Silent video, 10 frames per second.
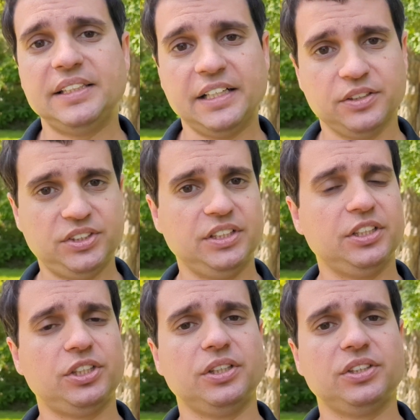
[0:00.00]

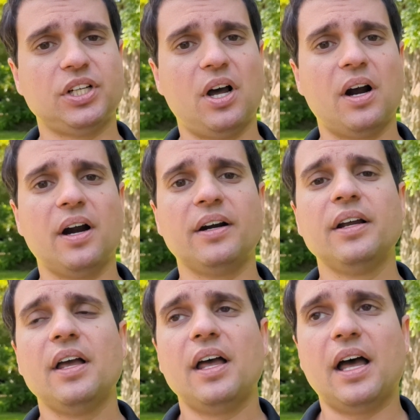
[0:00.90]
Technosignatures are
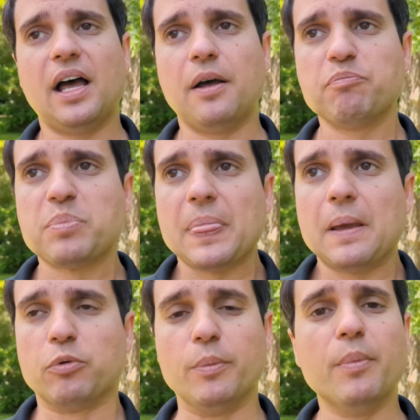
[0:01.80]

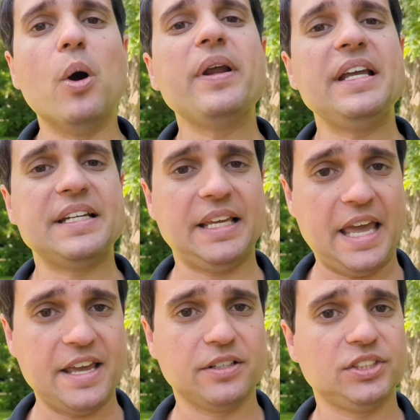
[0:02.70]
remote
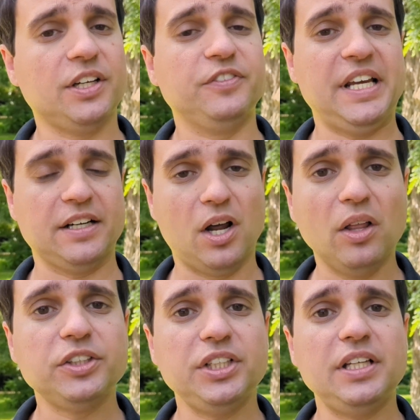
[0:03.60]
indicators of
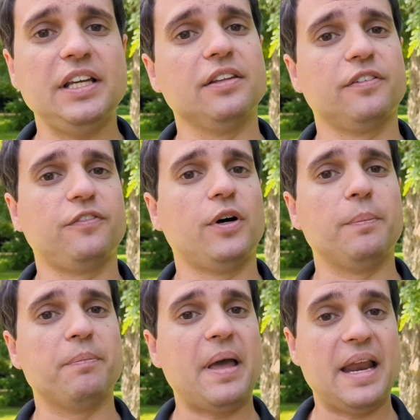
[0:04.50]
technology, either
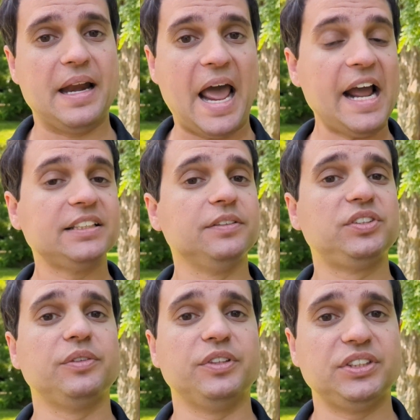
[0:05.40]
from an active
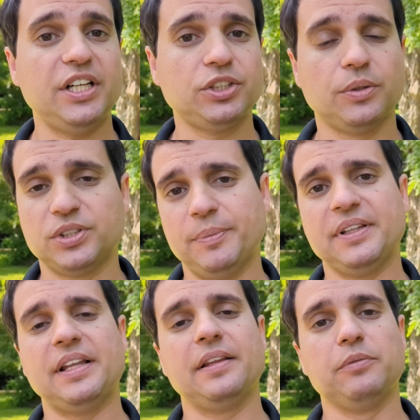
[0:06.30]
civilization or
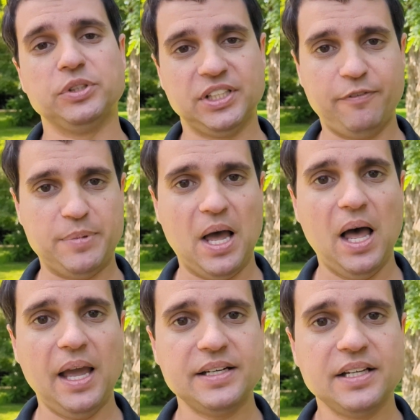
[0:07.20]
something that was left
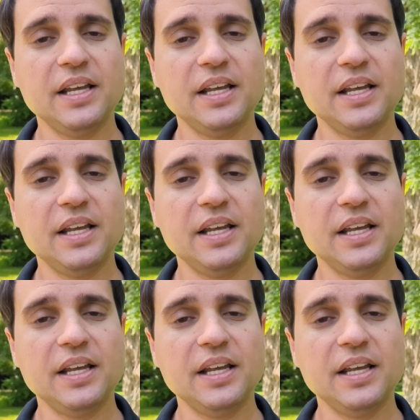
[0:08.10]
behind.